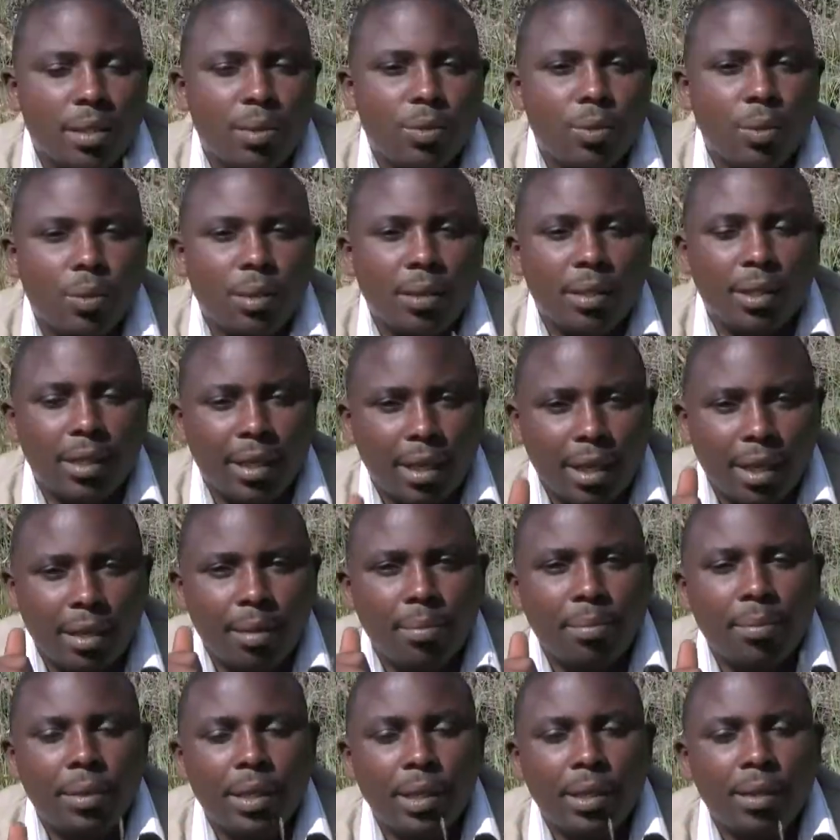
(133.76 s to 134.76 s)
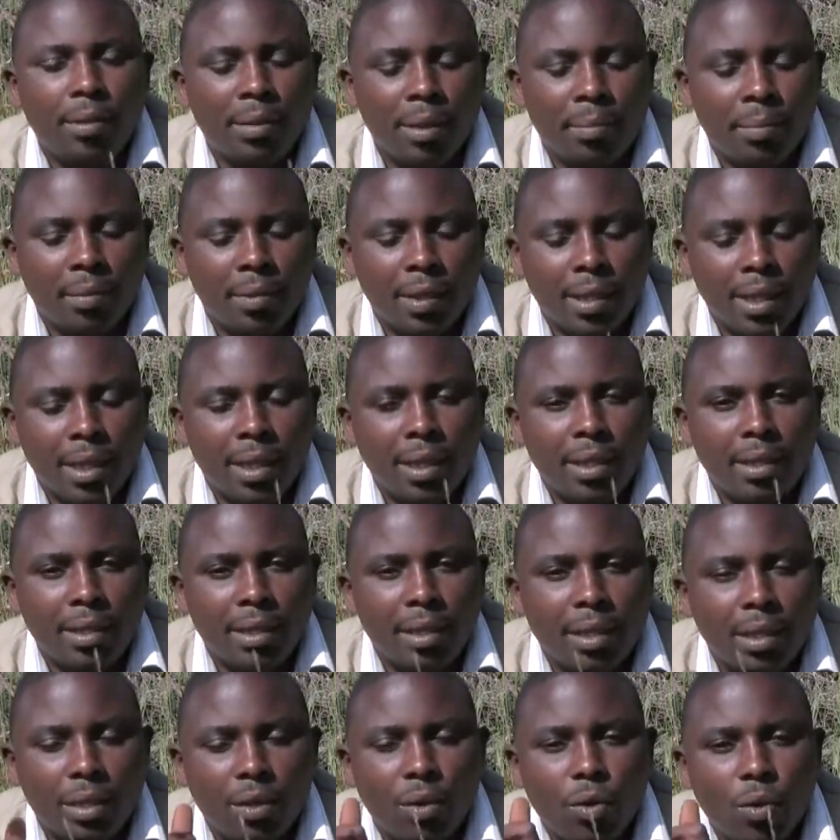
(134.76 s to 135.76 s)
is what can be done
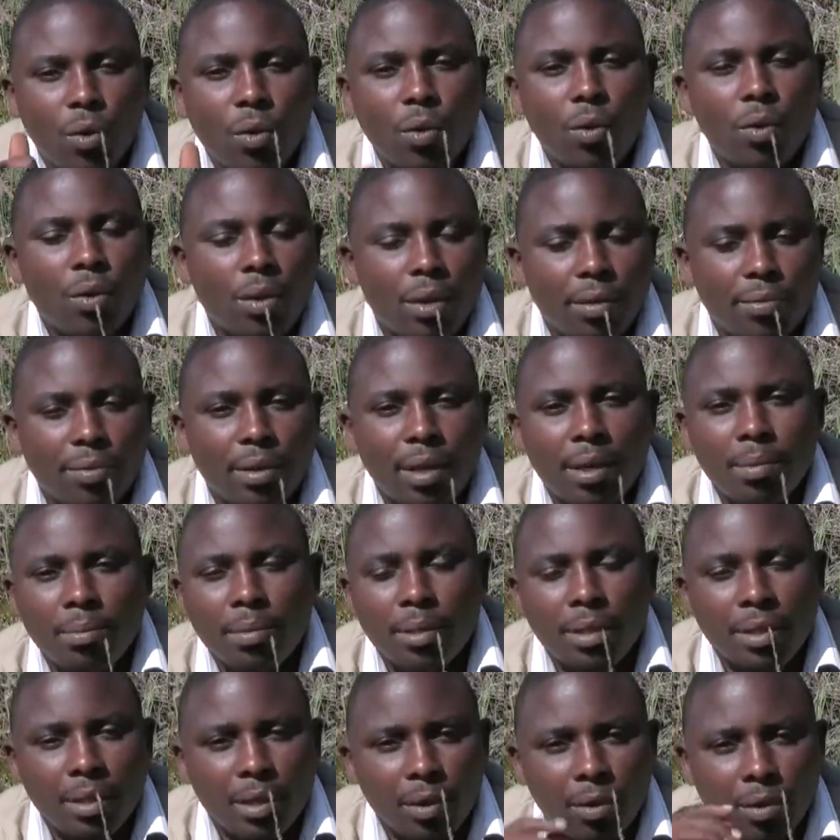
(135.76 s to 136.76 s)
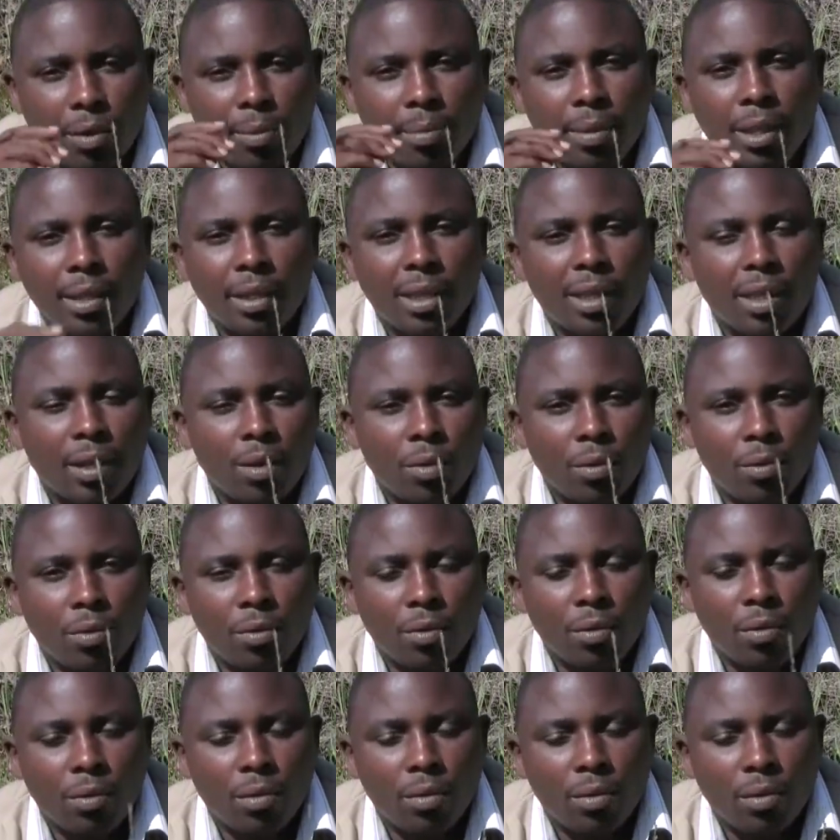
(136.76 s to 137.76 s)
in all the farms, no matter
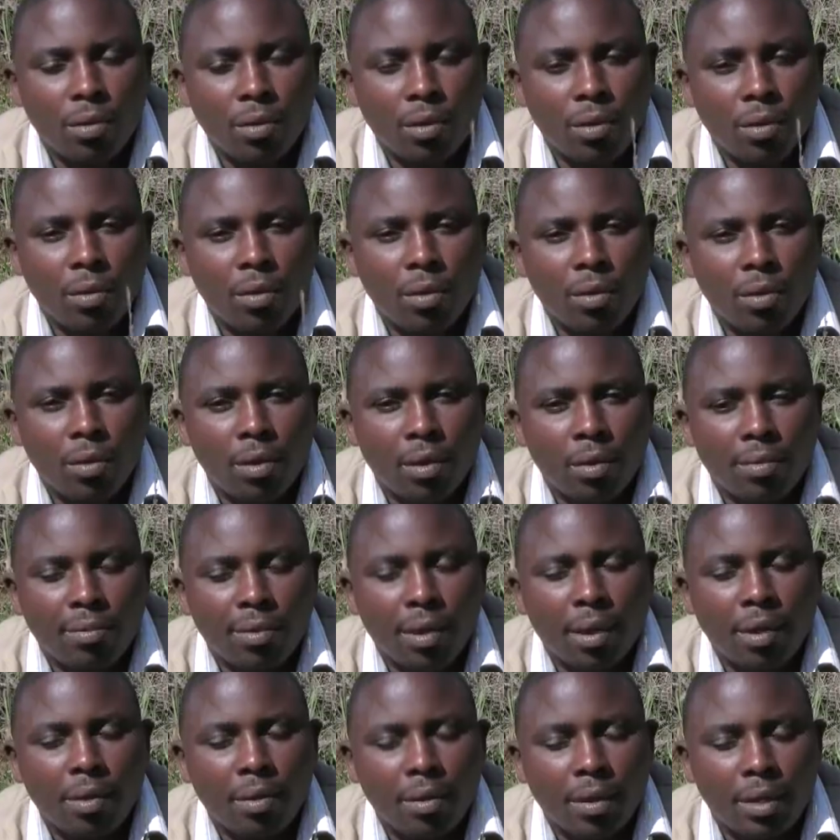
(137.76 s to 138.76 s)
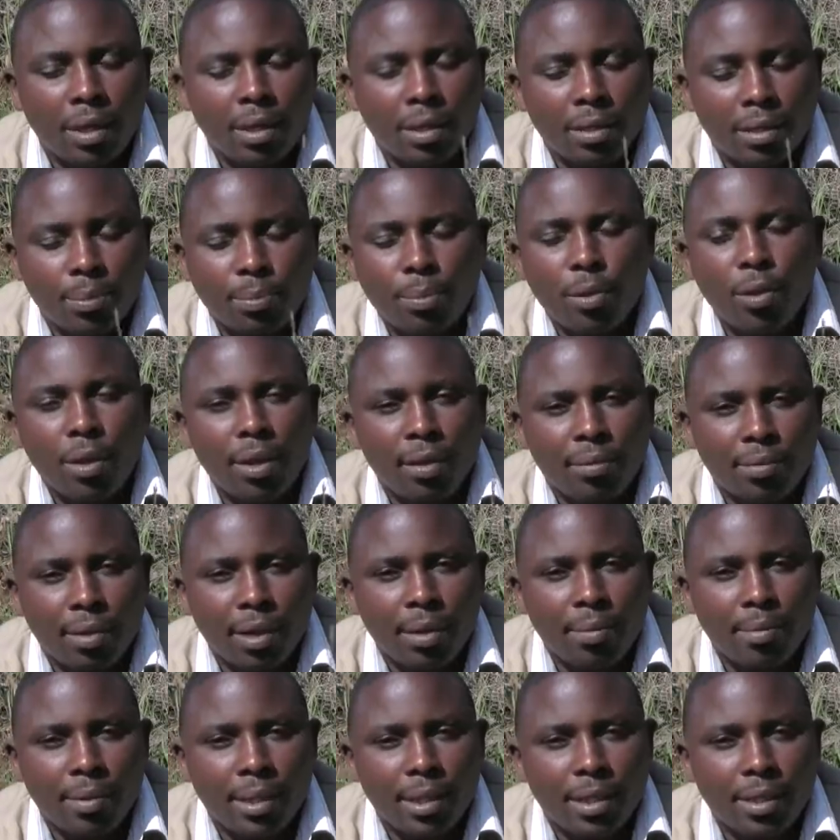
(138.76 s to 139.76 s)
how the small the
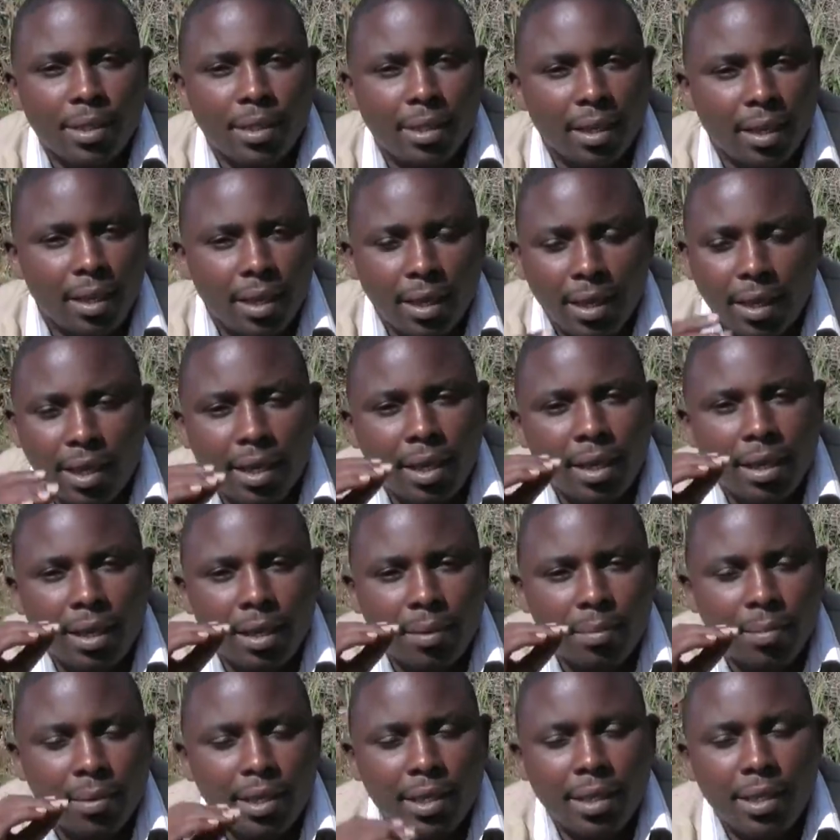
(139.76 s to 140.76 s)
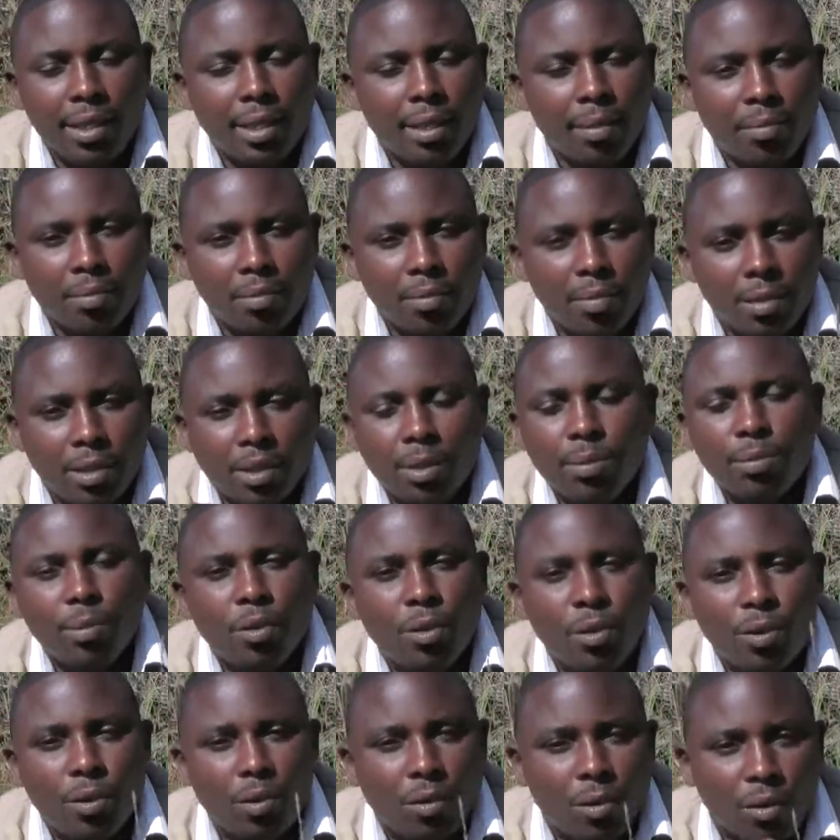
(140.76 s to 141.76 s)
farm is, either medium,
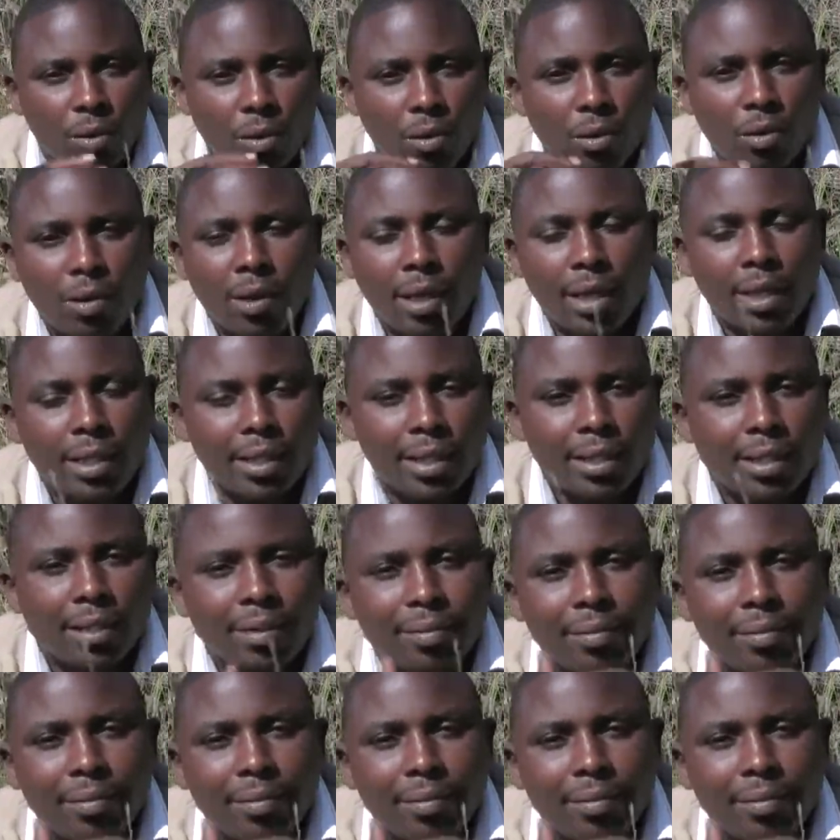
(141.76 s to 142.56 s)
small or large.